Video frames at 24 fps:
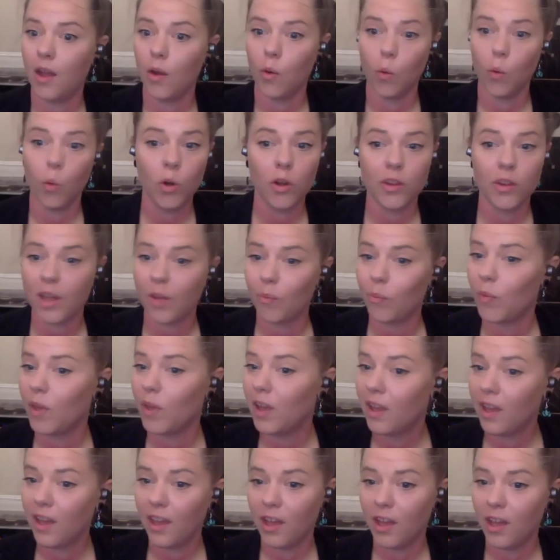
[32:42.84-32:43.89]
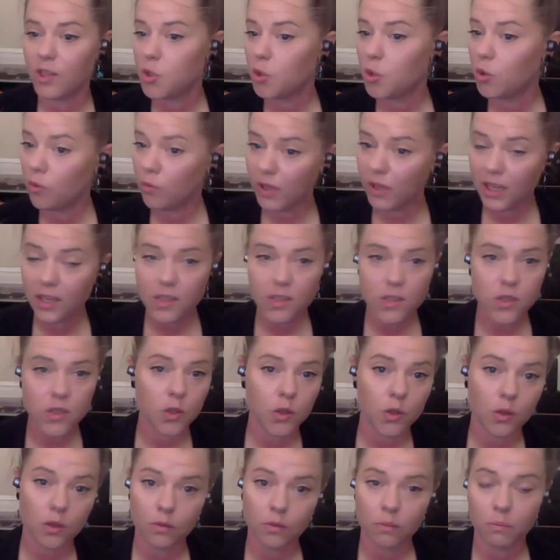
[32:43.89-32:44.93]
all of them. Uh, tour riggers
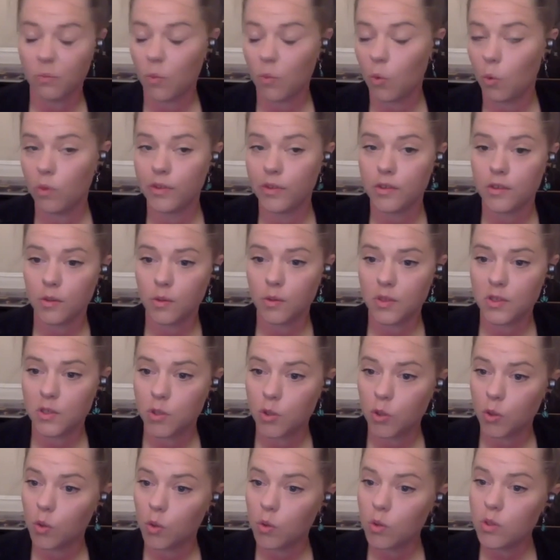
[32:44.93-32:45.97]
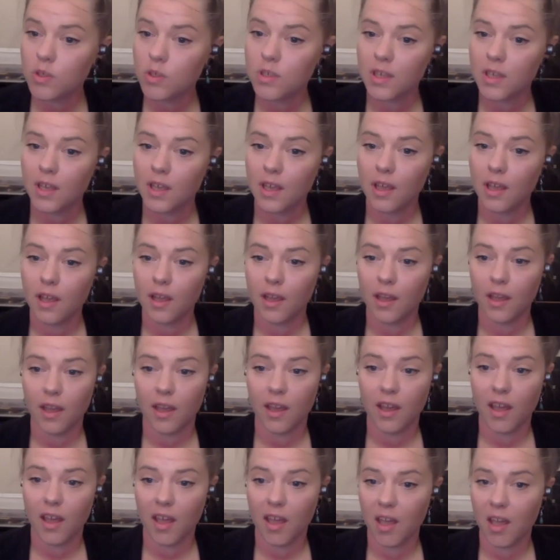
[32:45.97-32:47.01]
who all they do is tours.
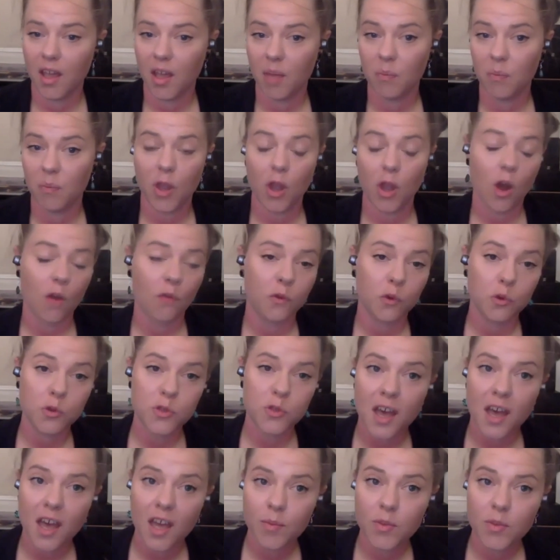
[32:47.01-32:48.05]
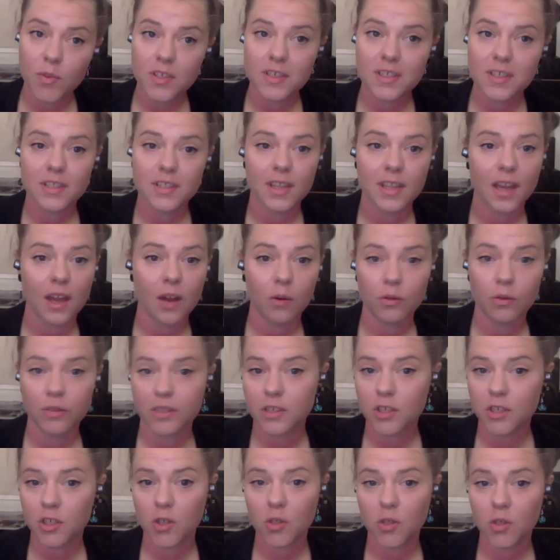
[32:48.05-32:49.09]
Um, there are full-timers that all they
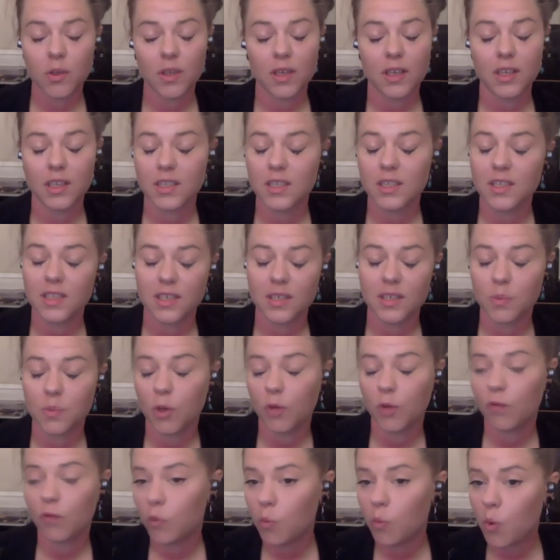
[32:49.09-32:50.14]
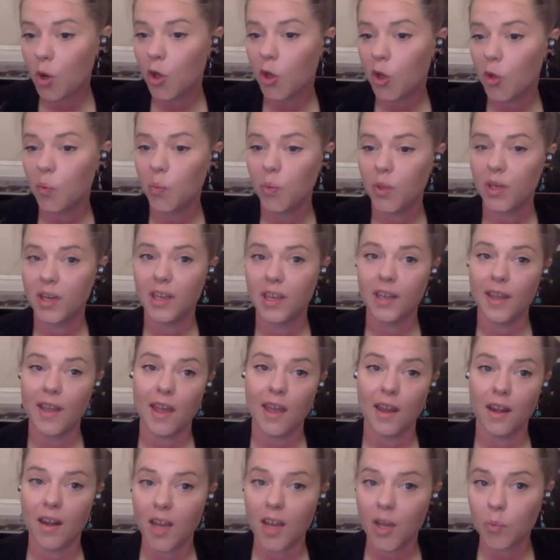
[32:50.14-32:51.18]
do is, is work for one company.
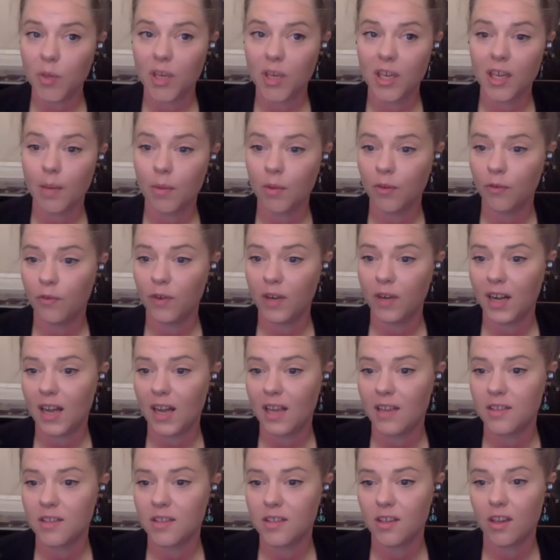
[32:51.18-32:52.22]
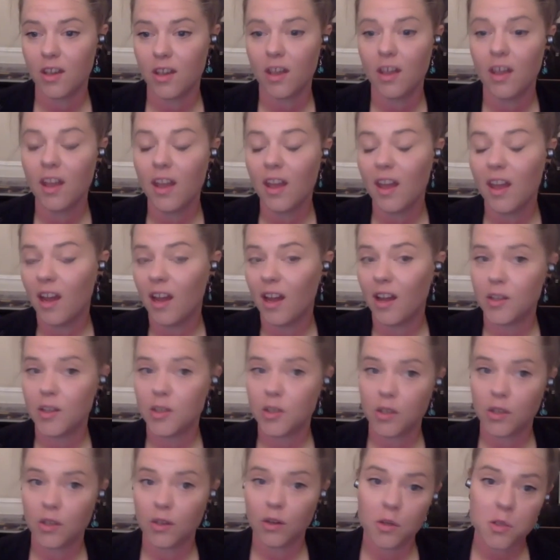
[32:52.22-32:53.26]
And like me, I'm a freelancer. I
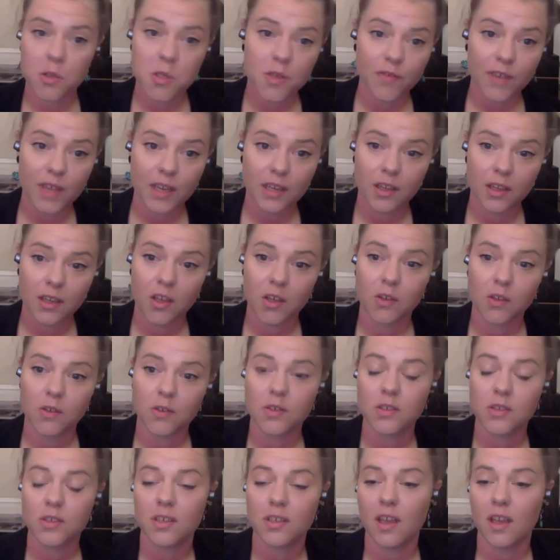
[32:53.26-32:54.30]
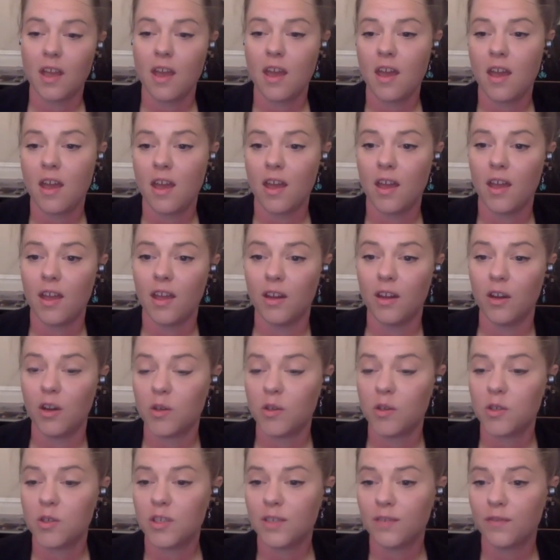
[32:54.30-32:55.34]
do loads of venues uh, and
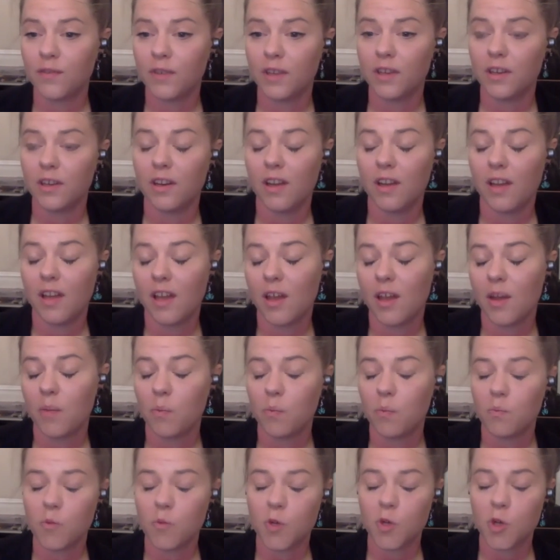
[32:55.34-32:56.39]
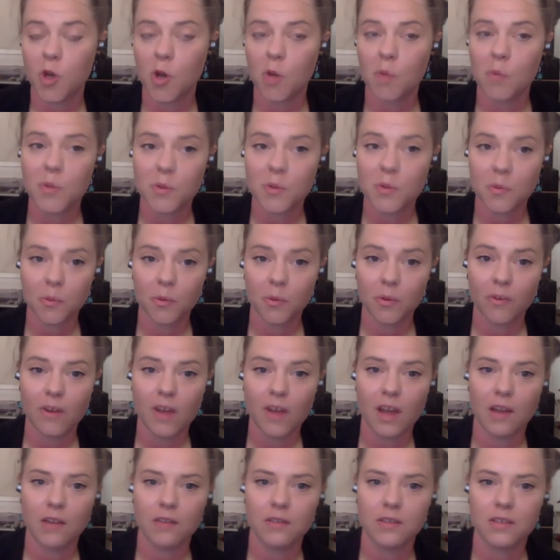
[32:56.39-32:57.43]
loads of different um, jobs all
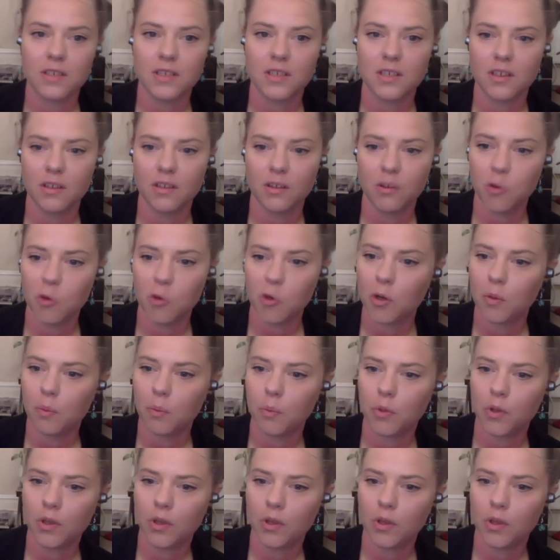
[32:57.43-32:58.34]
around Europe